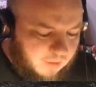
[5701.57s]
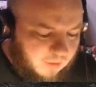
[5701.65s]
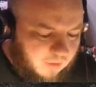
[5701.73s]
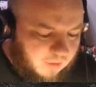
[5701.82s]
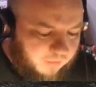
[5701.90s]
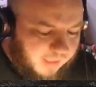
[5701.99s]

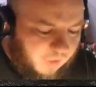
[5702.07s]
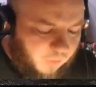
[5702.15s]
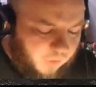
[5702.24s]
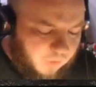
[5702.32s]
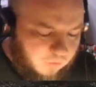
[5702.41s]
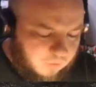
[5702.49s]
of that
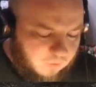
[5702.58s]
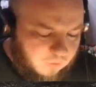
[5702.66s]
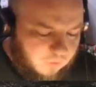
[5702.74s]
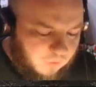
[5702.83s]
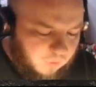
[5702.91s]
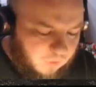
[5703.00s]
oil
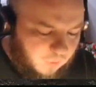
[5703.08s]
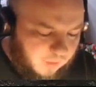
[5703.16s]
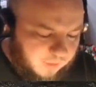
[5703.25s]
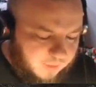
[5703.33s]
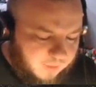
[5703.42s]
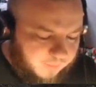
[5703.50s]
all at
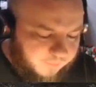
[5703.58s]
once.